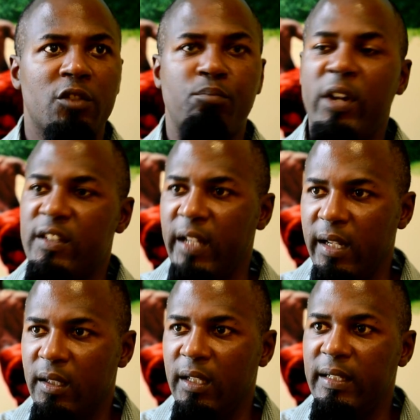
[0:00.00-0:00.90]

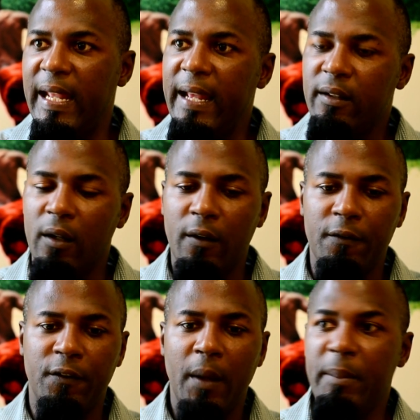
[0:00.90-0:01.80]
president in that
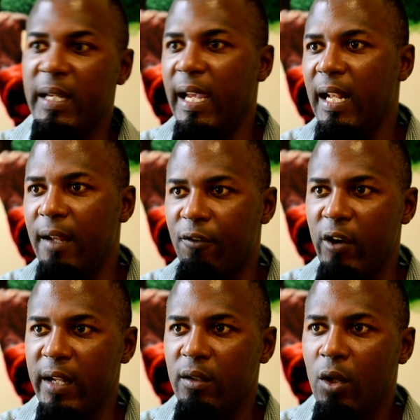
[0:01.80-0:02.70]
of Miguel
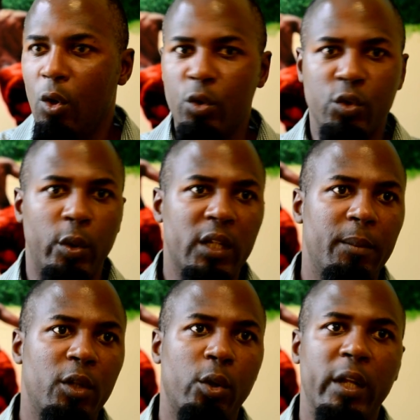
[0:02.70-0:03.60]
Leverett, who's going to
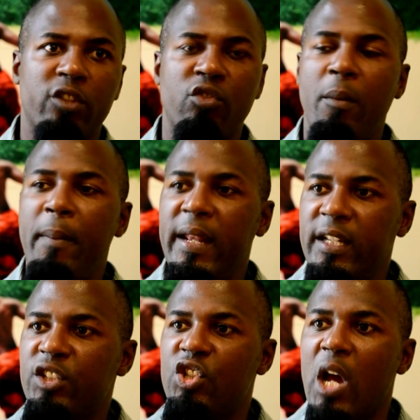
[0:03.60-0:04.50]
be doing a
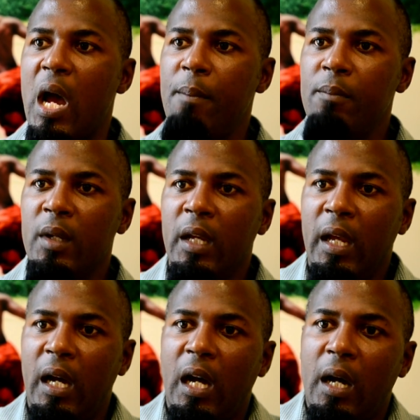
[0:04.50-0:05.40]
tremendous job.
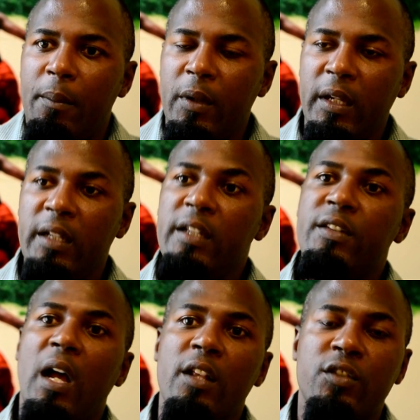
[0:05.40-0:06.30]
And
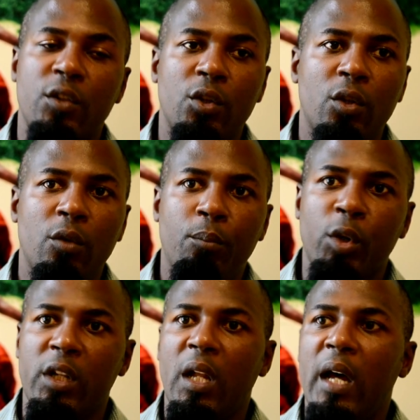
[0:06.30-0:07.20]
he's also
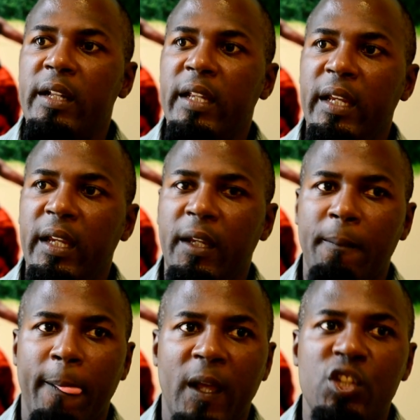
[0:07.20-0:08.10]
putting on the
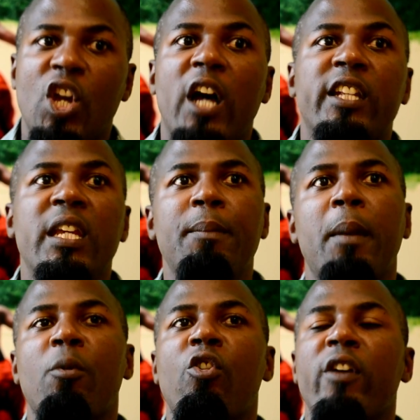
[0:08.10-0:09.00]
John T.
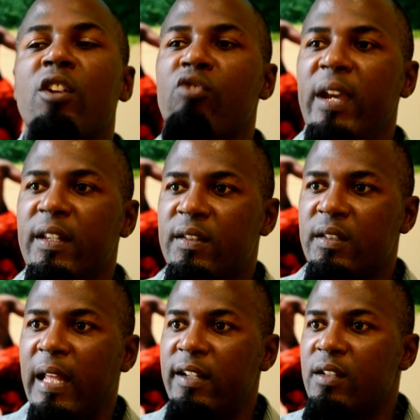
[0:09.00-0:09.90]
Memorial
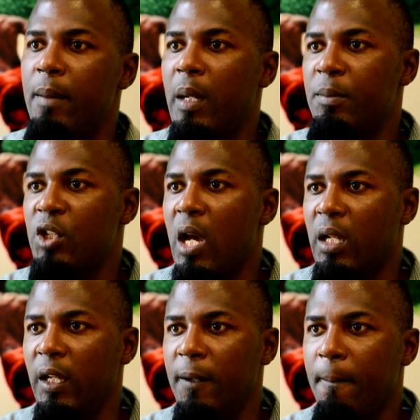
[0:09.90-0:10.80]
Race that is coming up shortly.